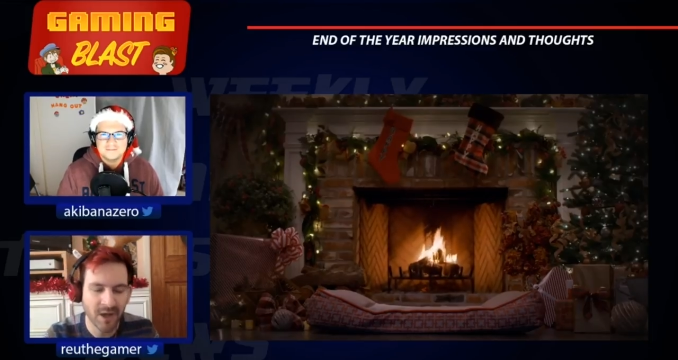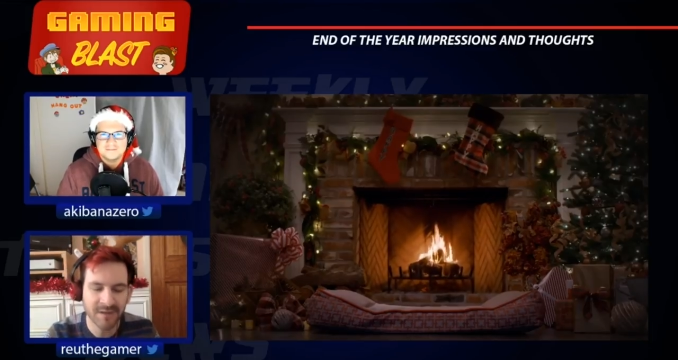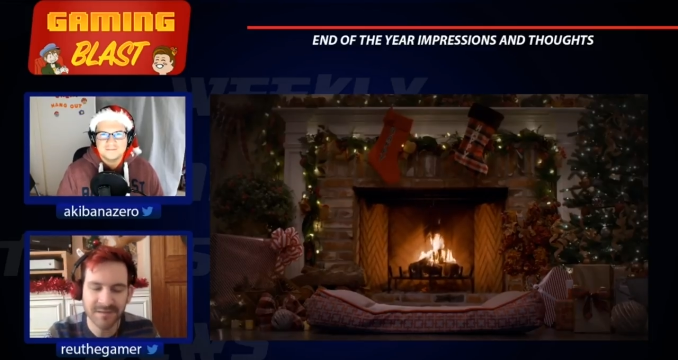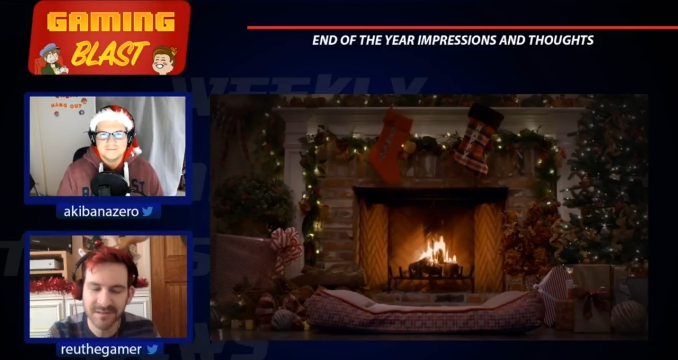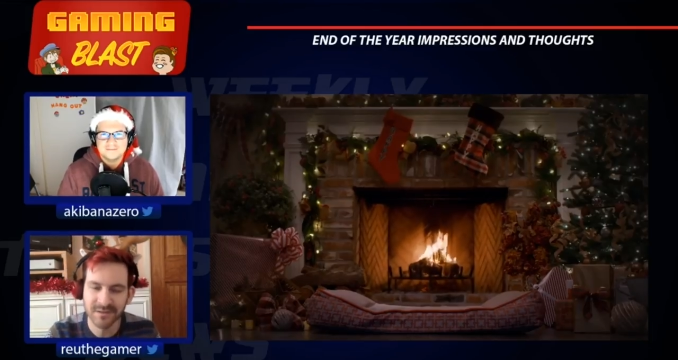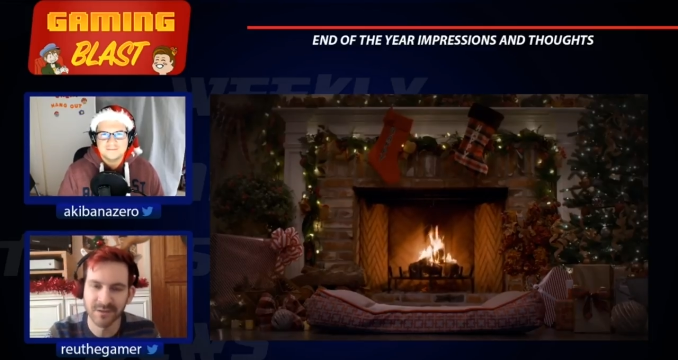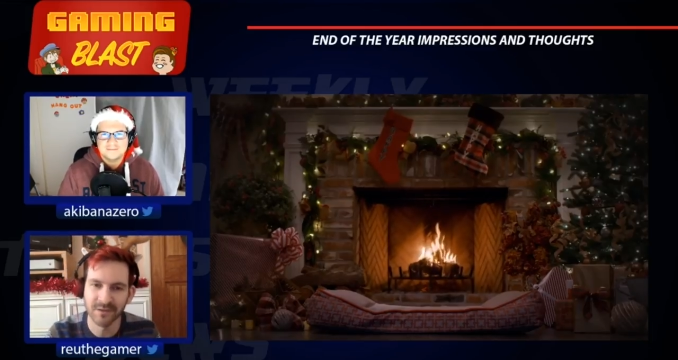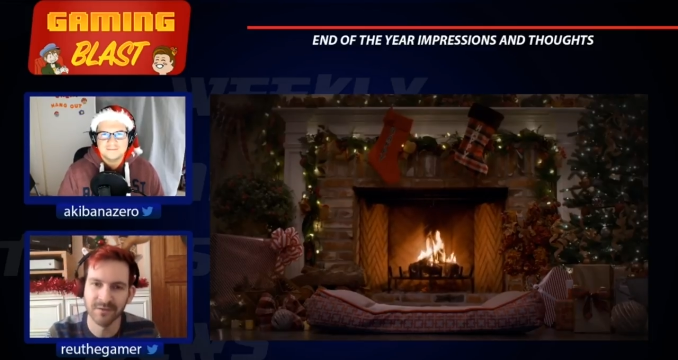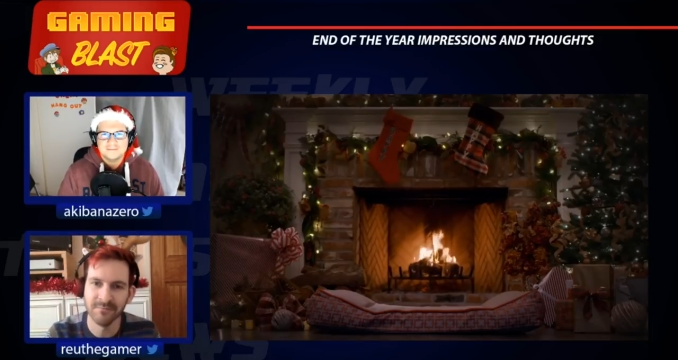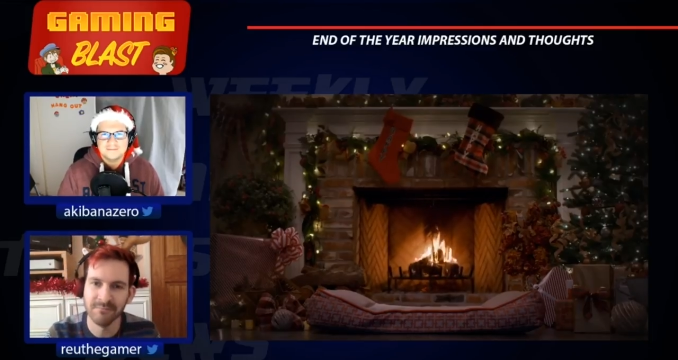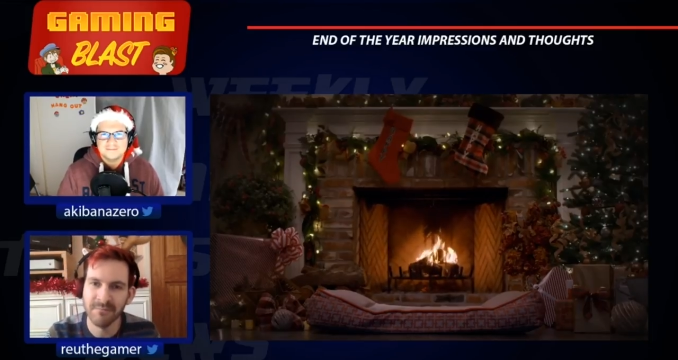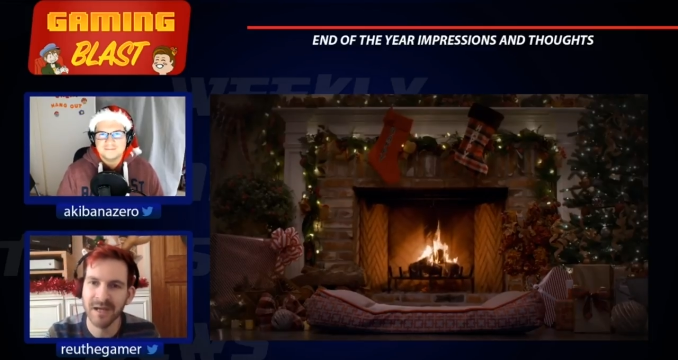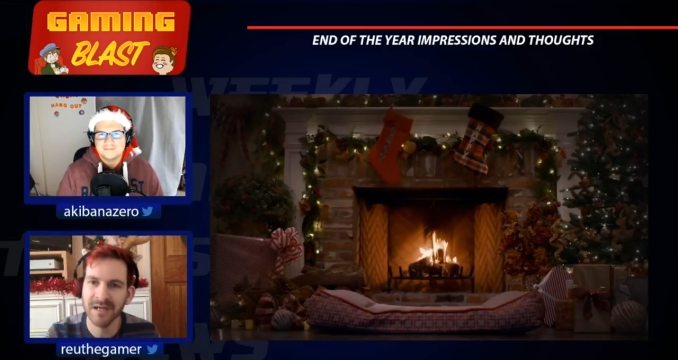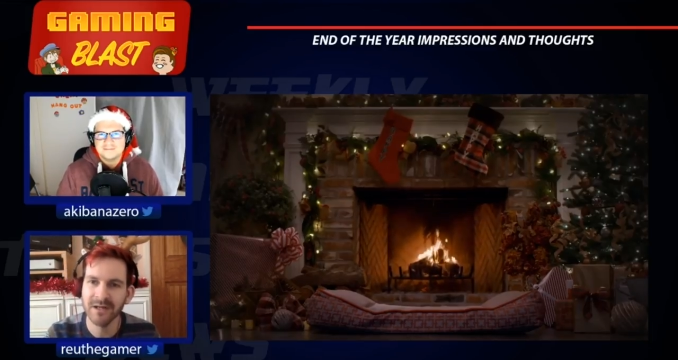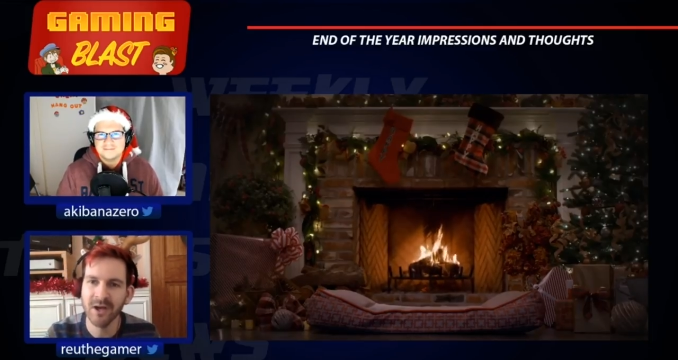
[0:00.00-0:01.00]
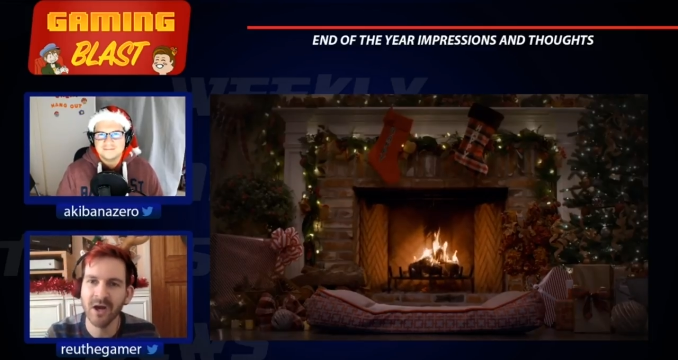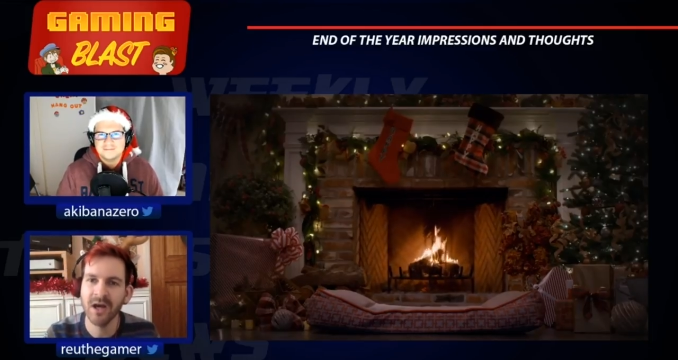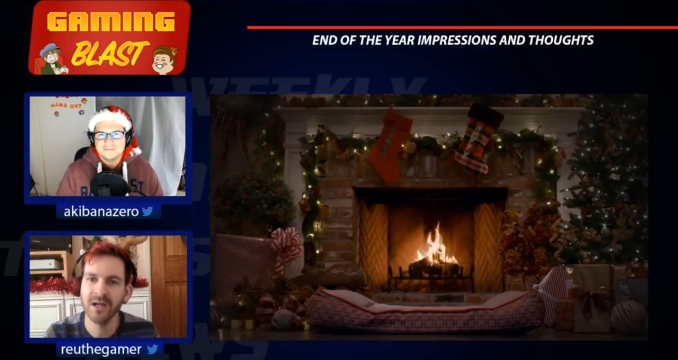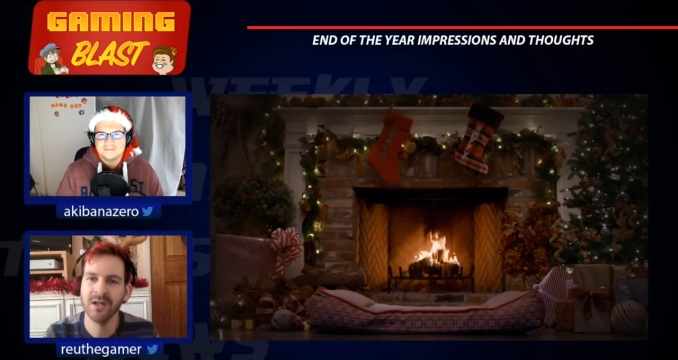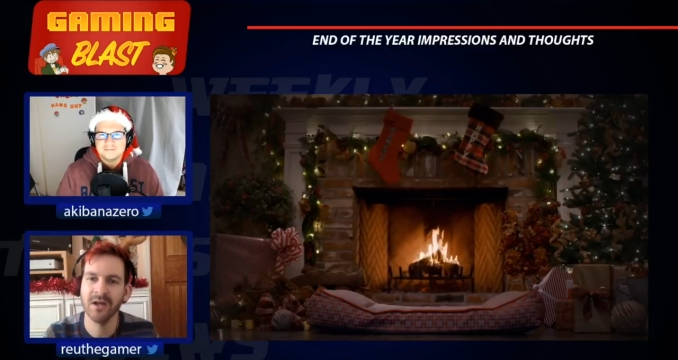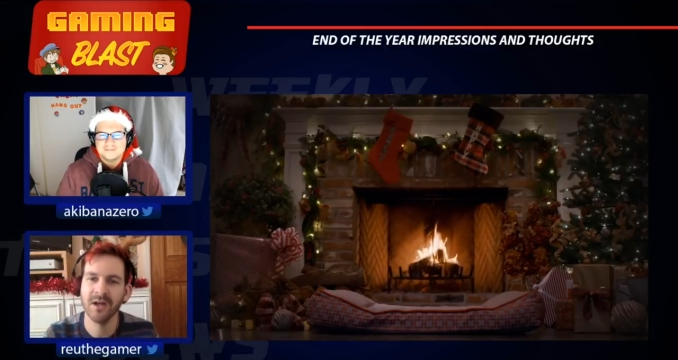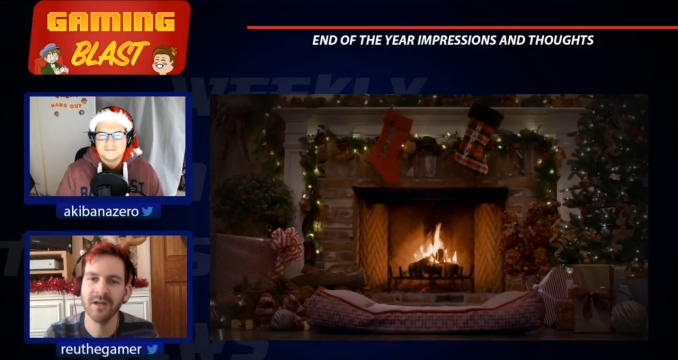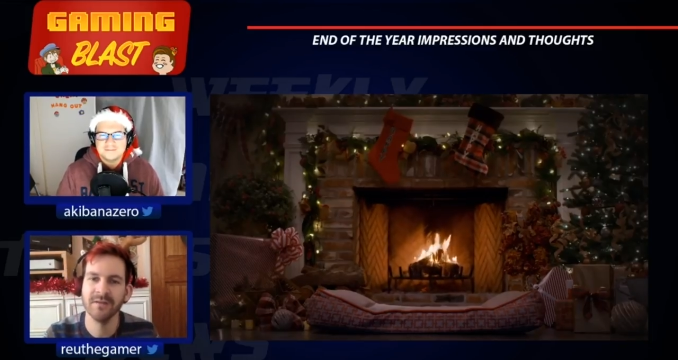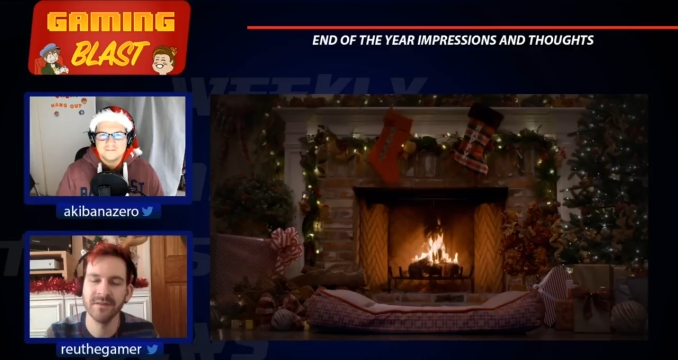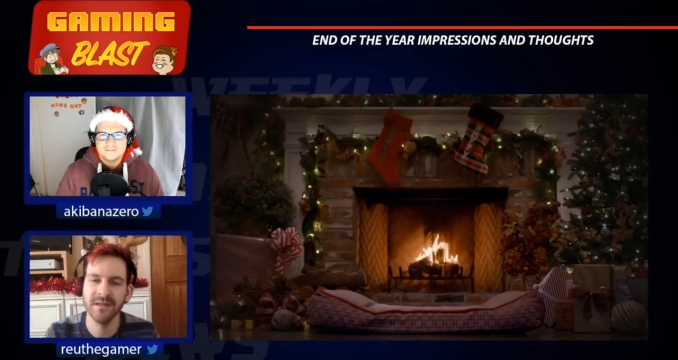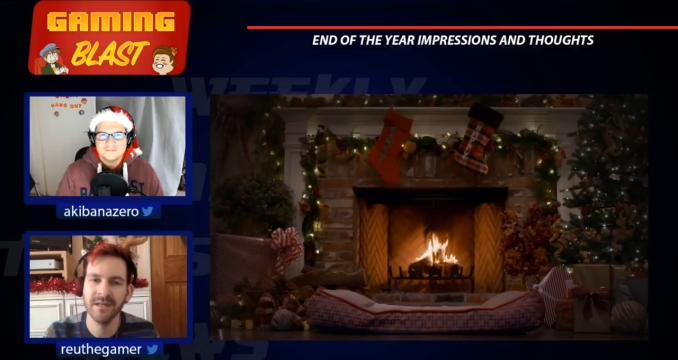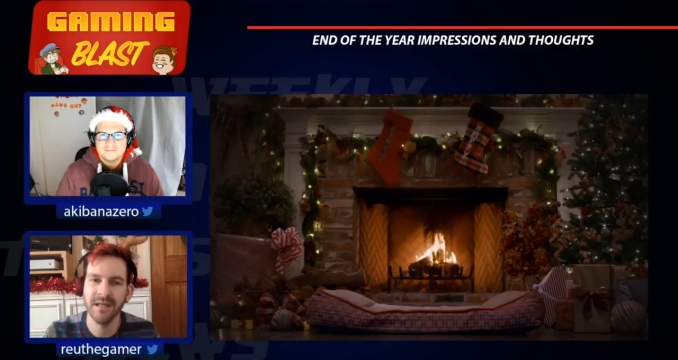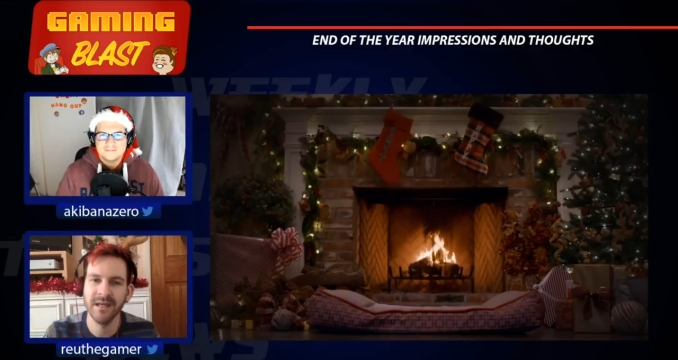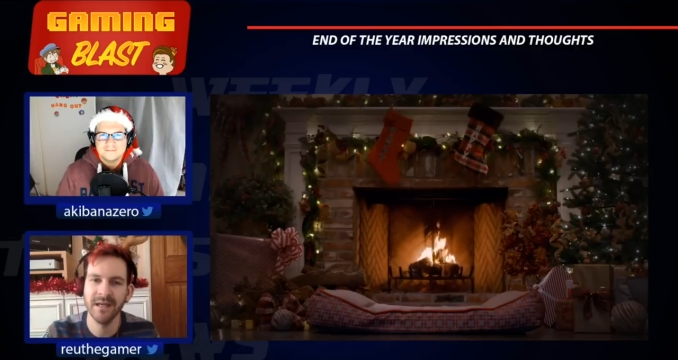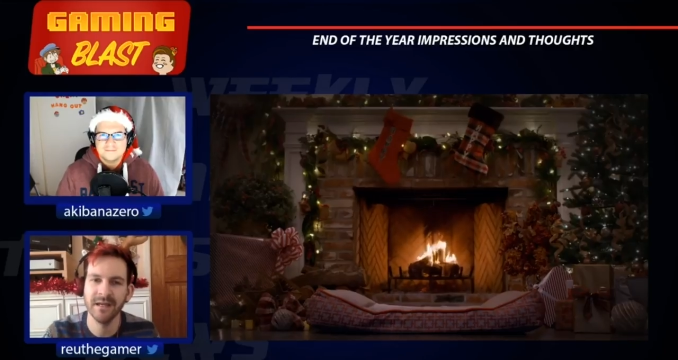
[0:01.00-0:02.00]
personal main
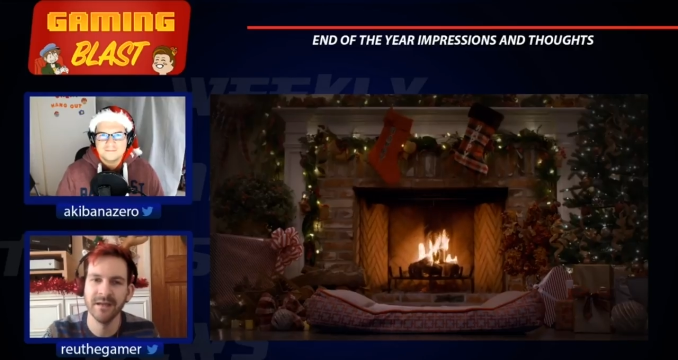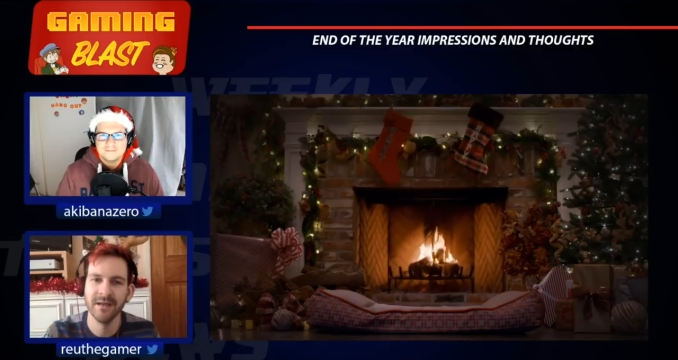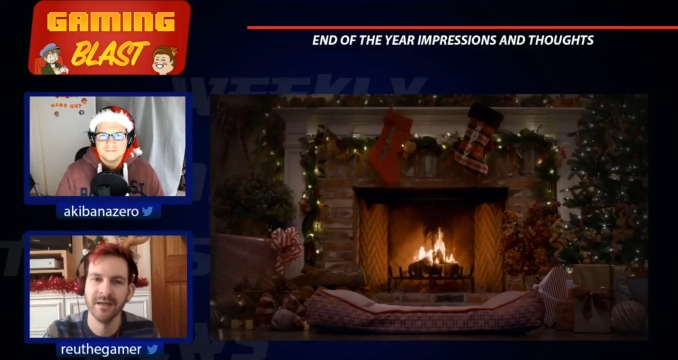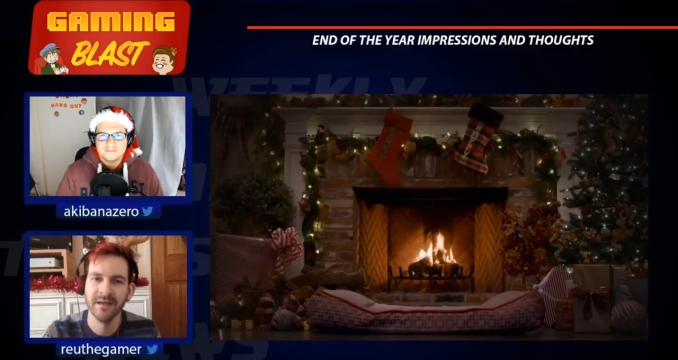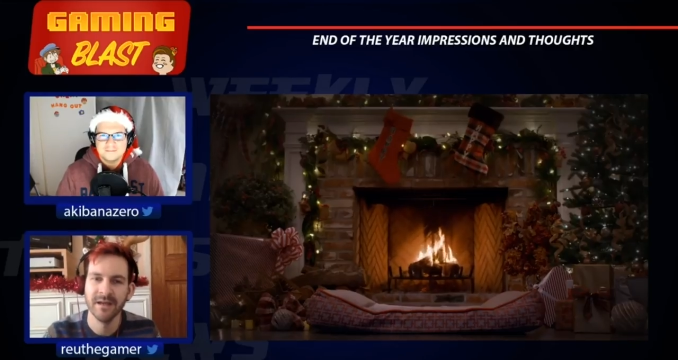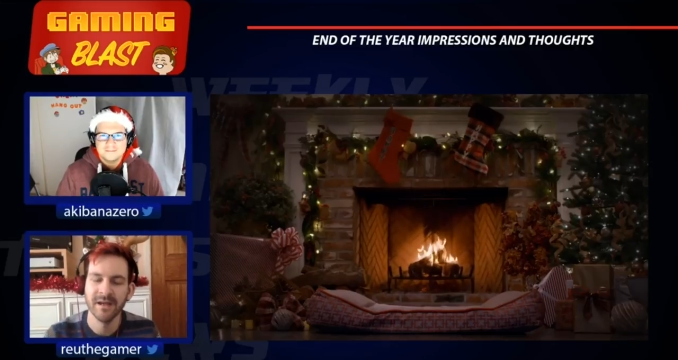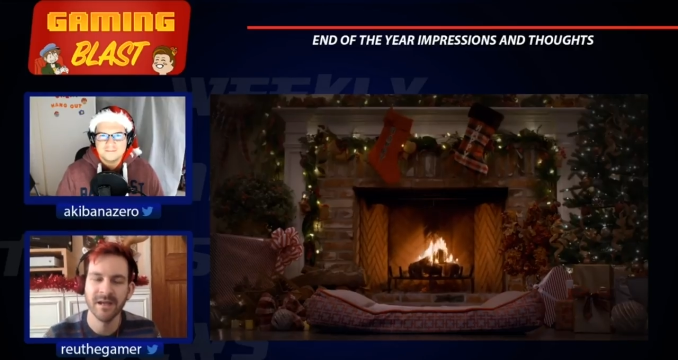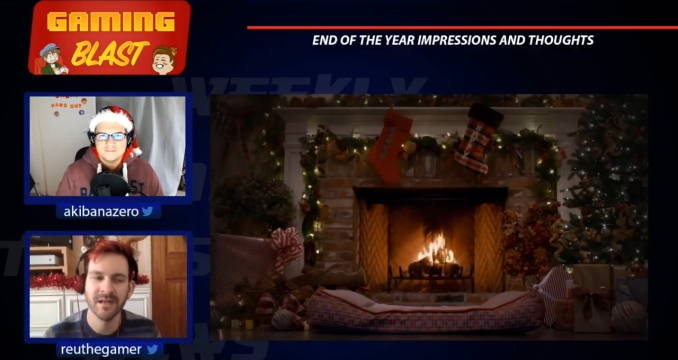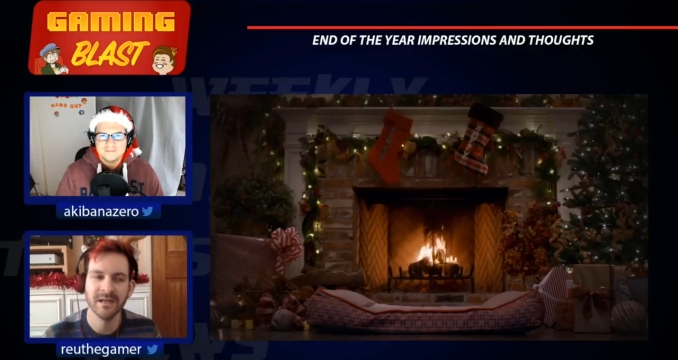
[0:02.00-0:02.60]
highlight of the year